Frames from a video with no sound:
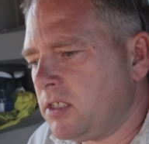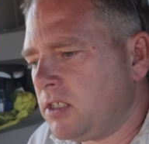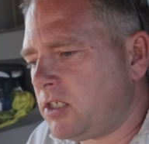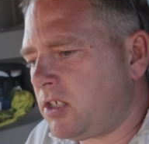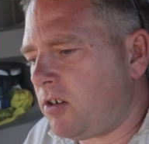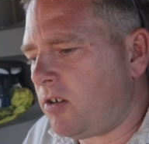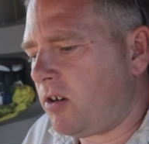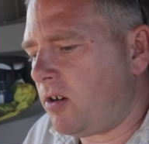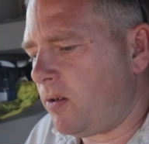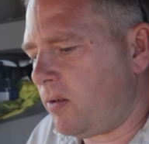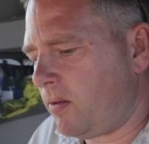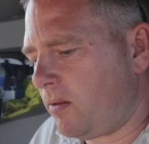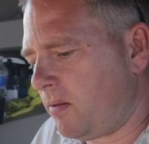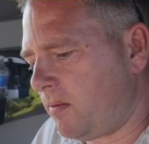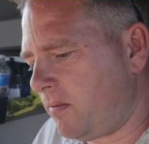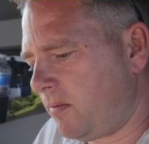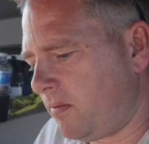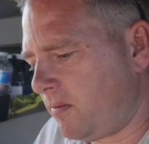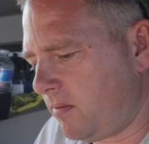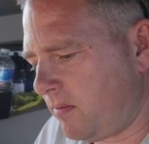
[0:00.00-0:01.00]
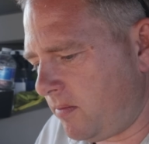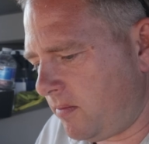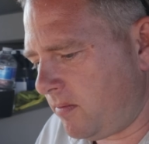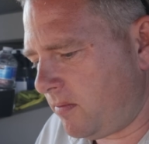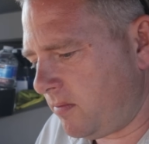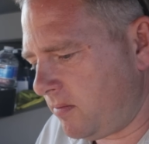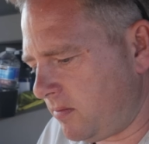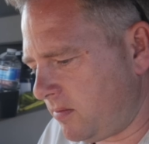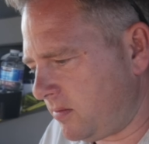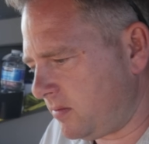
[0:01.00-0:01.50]
So,
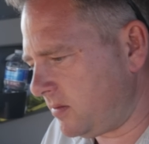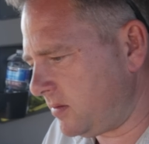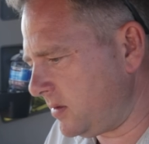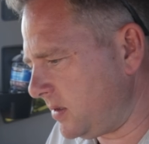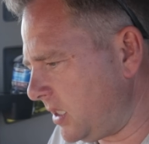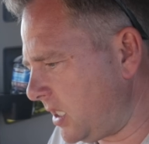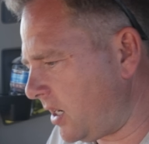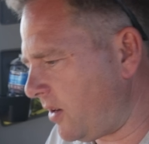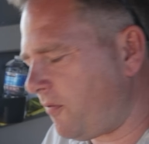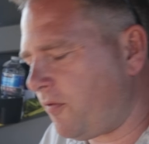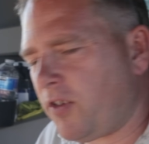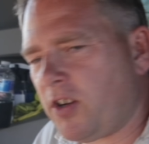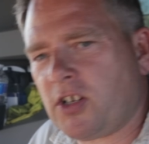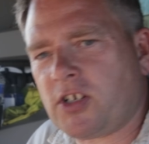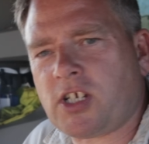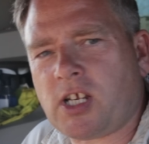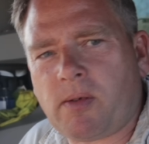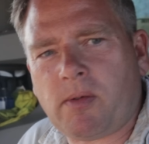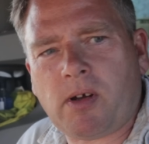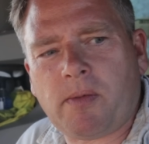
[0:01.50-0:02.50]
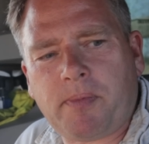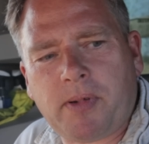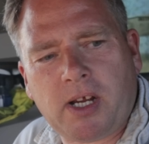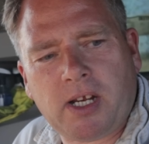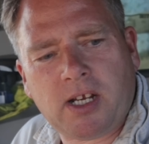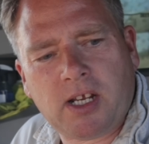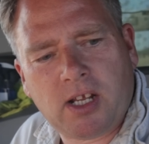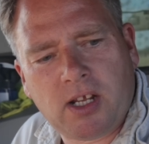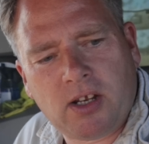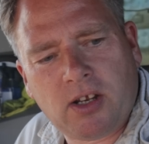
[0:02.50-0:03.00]
yeah, first time I've
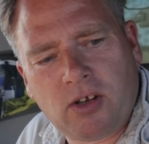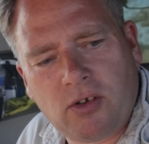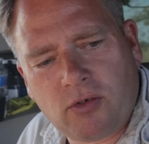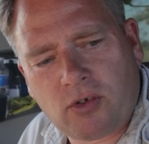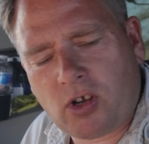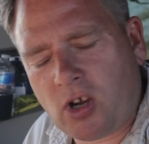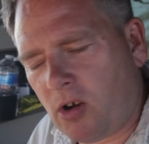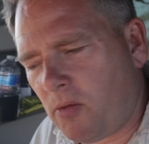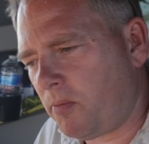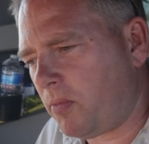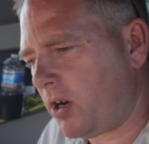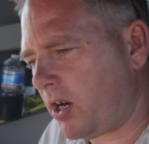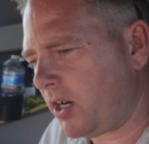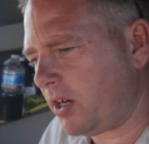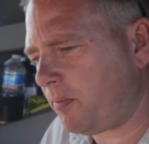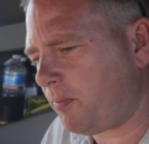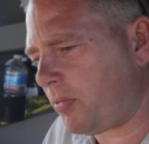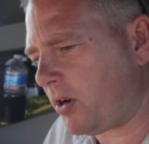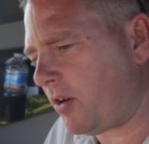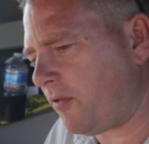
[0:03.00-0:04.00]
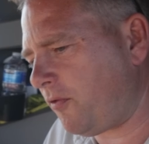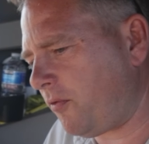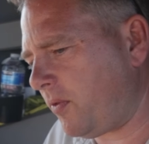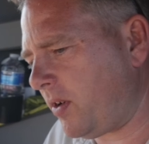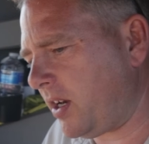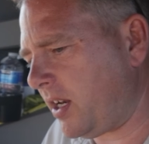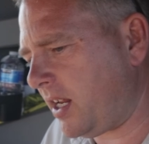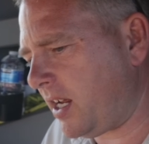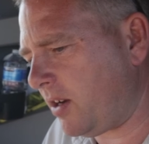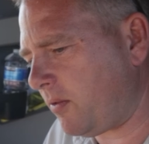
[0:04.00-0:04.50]
been in a new combine apart from
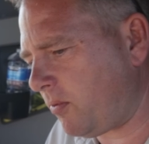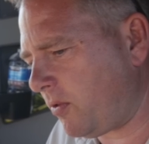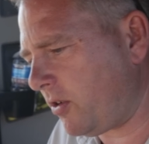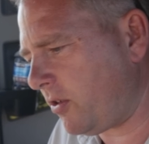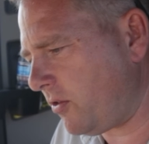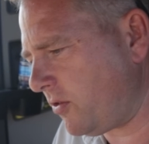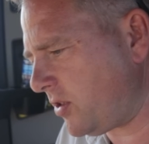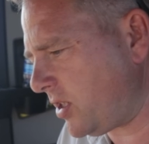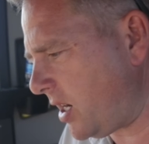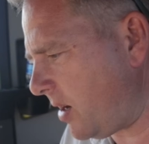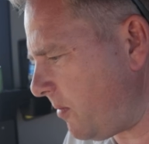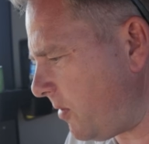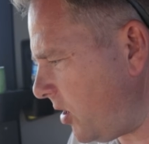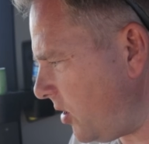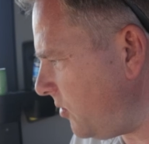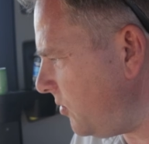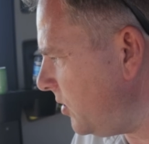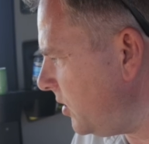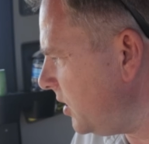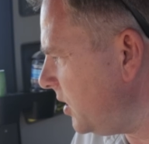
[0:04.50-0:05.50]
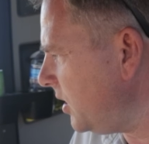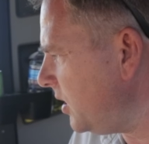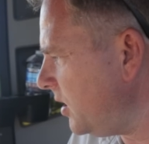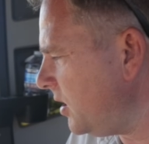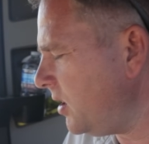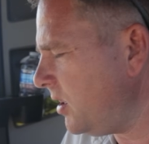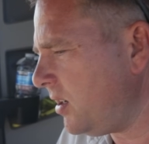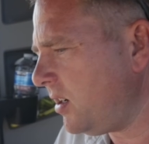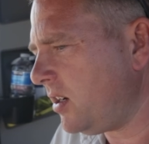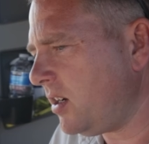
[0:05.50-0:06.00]
when they had one on demo.
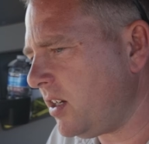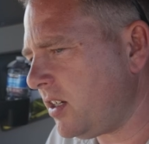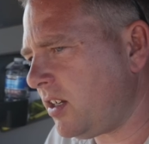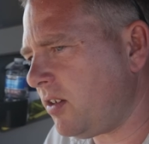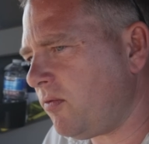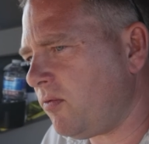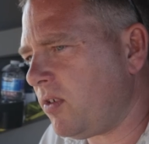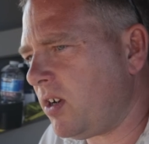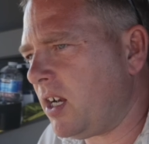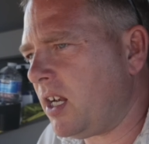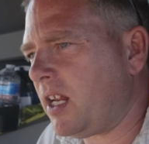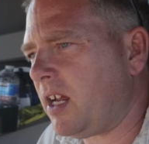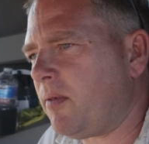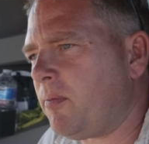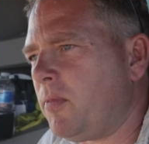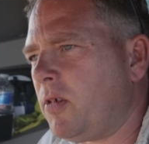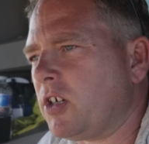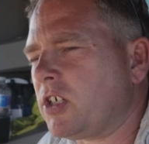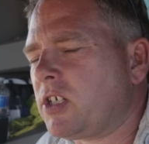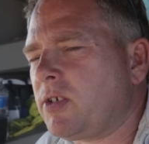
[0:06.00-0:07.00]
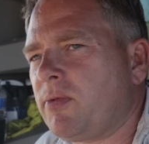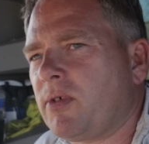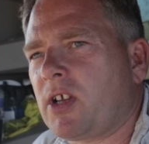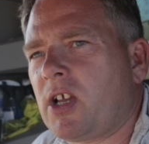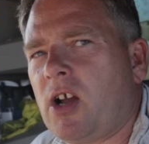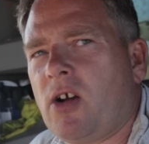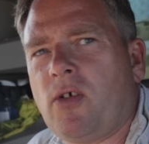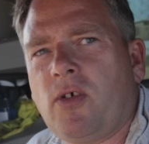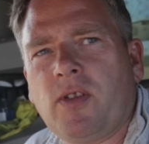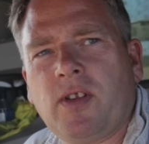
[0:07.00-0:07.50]
I didn't really have much of a
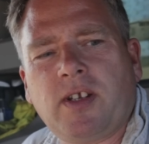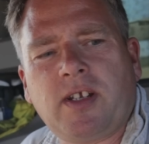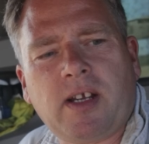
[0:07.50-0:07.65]
go on the